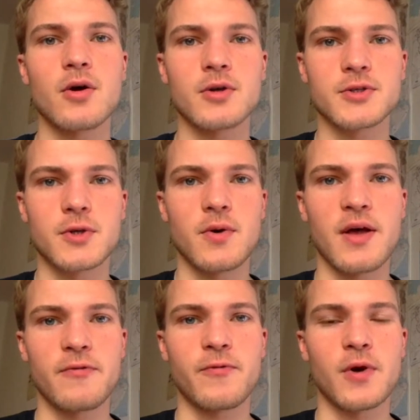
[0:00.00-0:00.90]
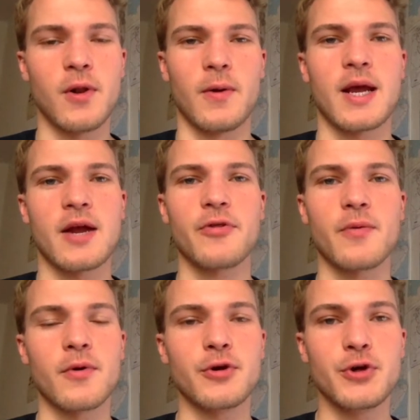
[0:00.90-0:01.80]
also, if we're looking at
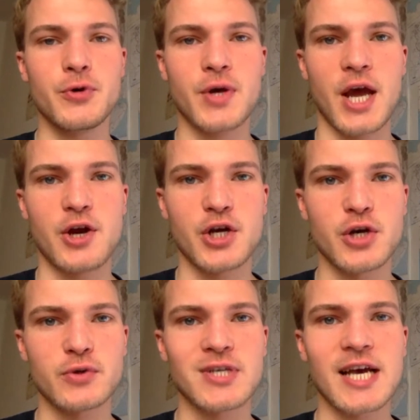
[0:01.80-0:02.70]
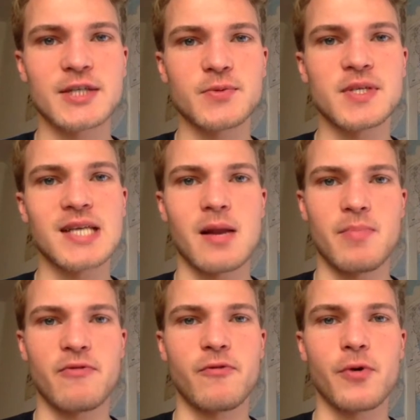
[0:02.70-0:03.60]
the eukaryotes, as we said
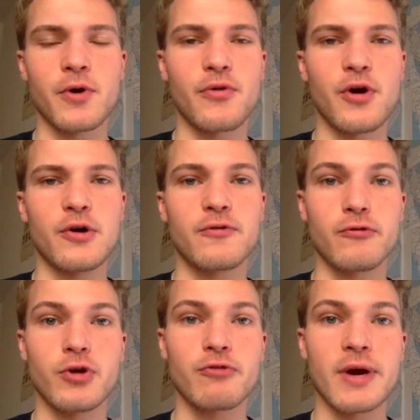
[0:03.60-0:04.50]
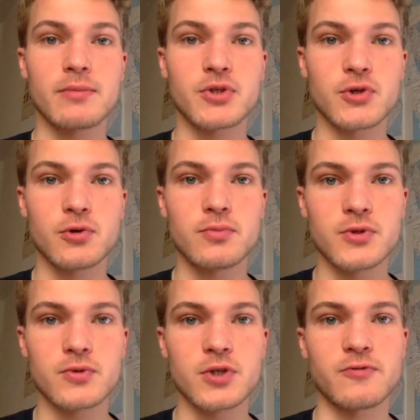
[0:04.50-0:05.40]
before, there are free
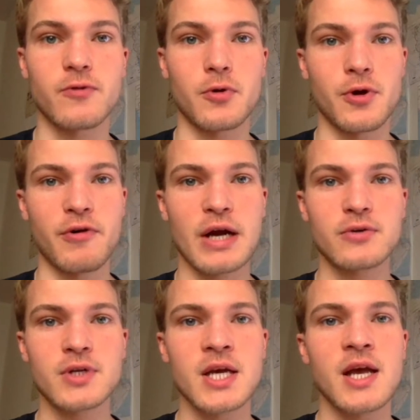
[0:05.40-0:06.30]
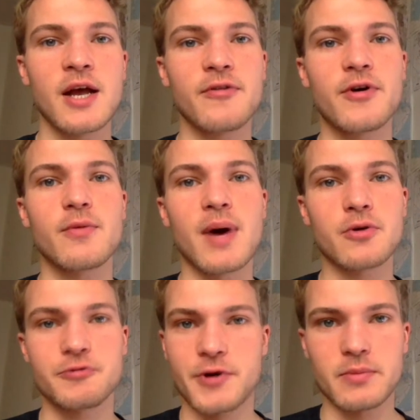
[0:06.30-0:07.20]
ribosomes just floating around, and there are
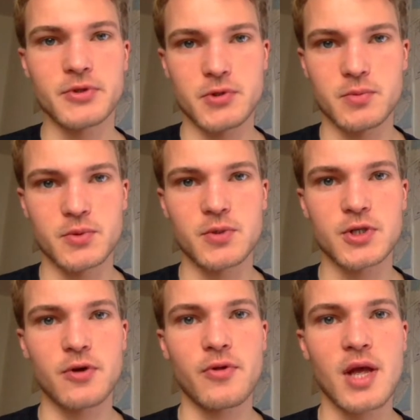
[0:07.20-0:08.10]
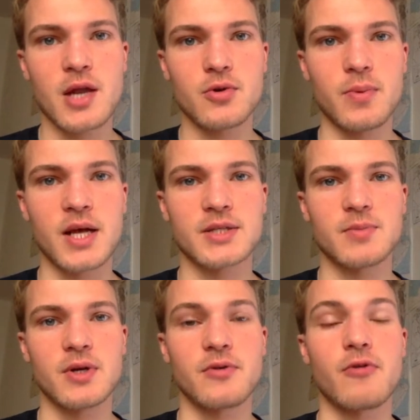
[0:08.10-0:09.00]
bound ribosomes, which are on the
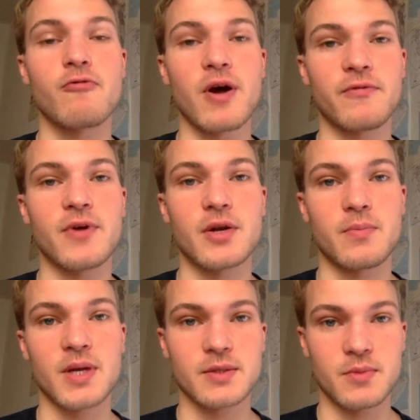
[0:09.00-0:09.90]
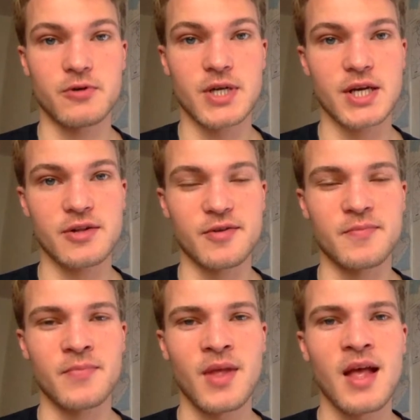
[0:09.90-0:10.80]
rough endoplasmic reticulum.